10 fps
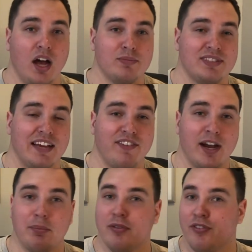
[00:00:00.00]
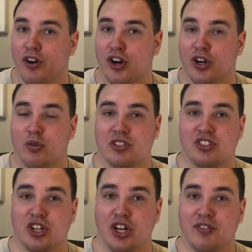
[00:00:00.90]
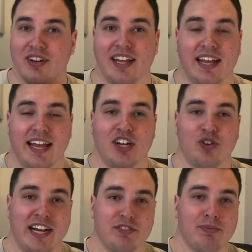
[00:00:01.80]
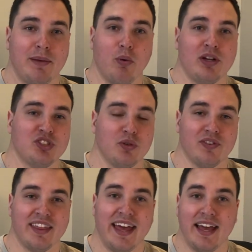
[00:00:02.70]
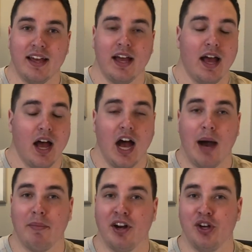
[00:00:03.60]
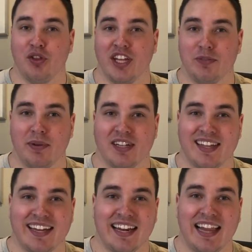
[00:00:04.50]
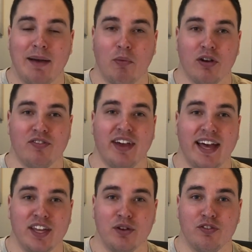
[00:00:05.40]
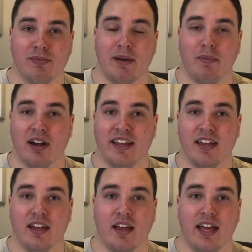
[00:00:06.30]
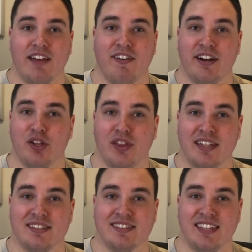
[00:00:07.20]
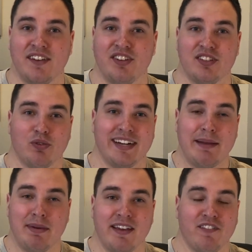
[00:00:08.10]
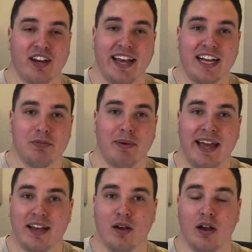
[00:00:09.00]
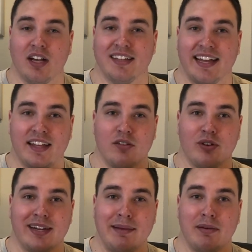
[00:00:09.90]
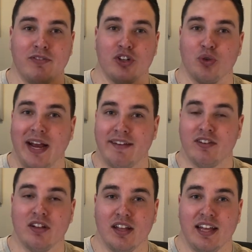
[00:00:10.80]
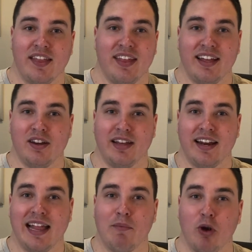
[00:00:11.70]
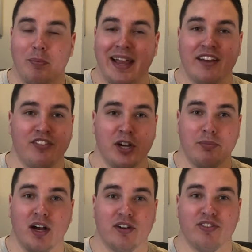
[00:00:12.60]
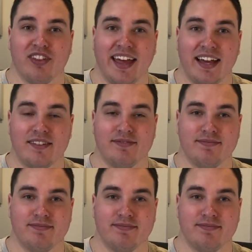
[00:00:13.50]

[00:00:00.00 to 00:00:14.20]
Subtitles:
Sapphire Preferred or Reserved and transfer my points over that. I'm going to do this because I get a lot more value for my money if I do this instead of just redeeming it for cash back, because I can redeem it for travel and you get a lot more bang for your buck for that.